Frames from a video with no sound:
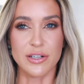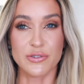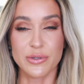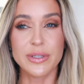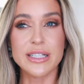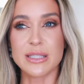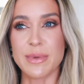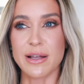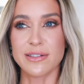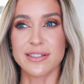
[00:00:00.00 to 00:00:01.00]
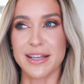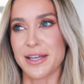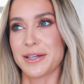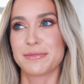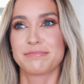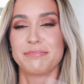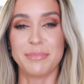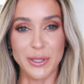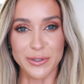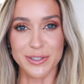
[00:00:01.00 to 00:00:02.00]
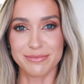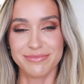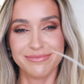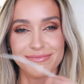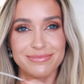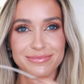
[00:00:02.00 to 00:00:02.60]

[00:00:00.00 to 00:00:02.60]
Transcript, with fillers: It truly smells like milk. And